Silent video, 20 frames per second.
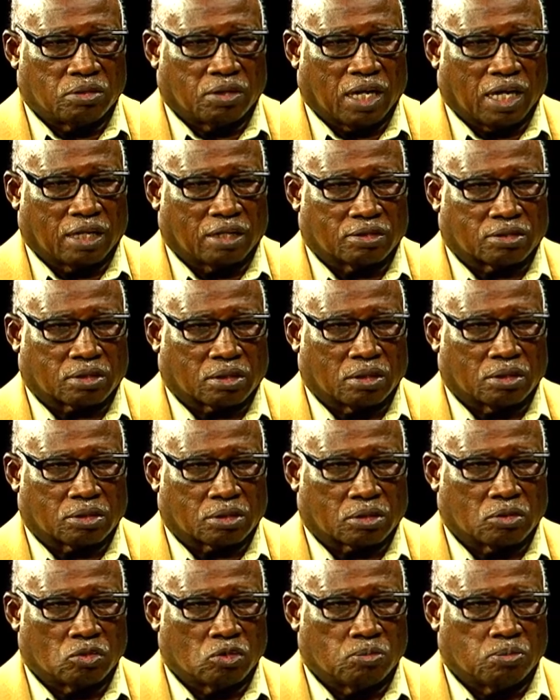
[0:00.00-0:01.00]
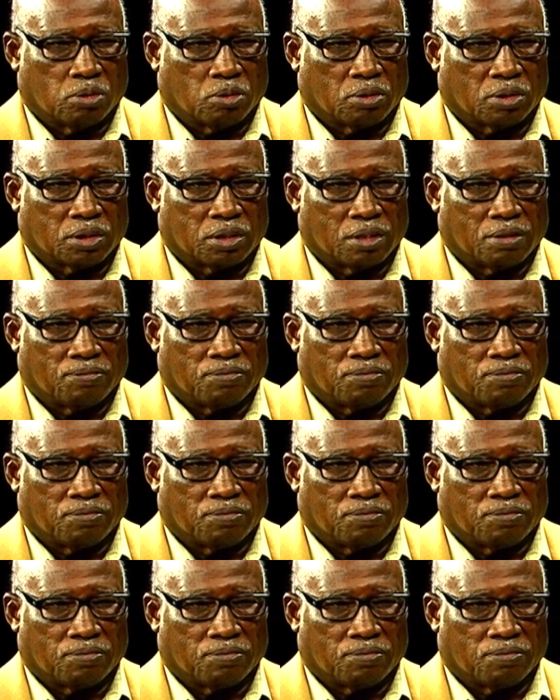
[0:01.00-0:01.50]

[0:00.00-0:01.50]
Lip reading: got a school board